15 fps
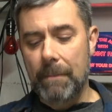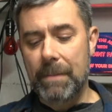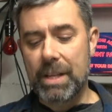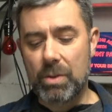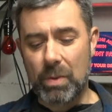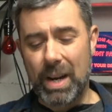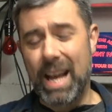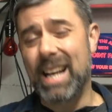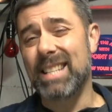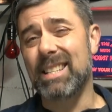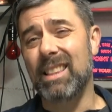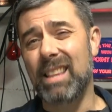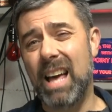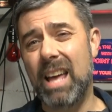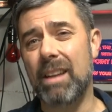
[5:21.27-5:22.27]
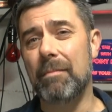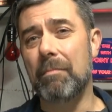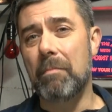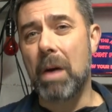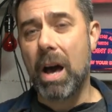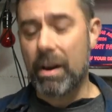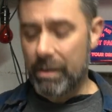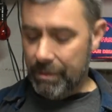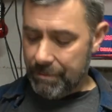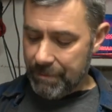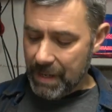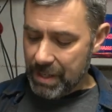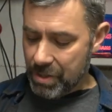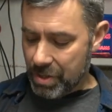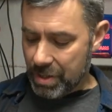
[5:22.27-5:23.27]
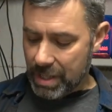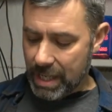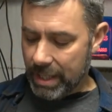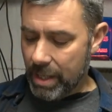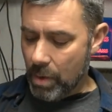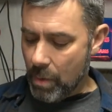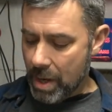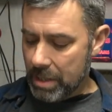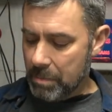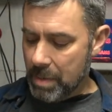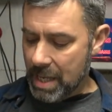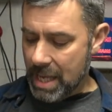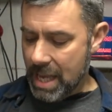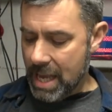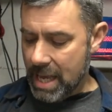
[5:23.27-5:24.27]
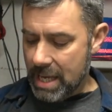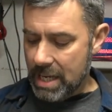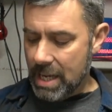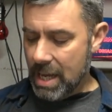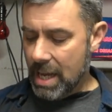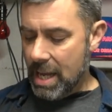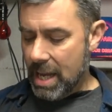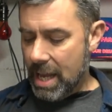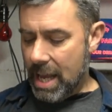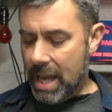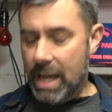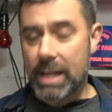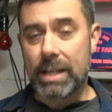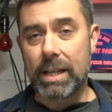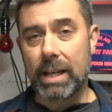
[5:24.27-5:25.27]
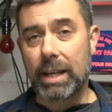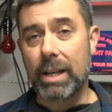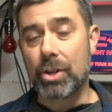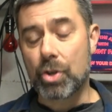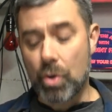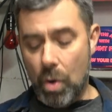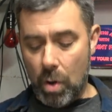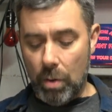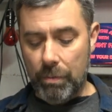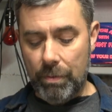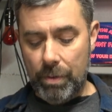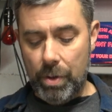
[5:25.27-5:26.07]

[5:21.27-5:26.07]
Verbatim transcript: This one has a lot of modern features like USB in and control.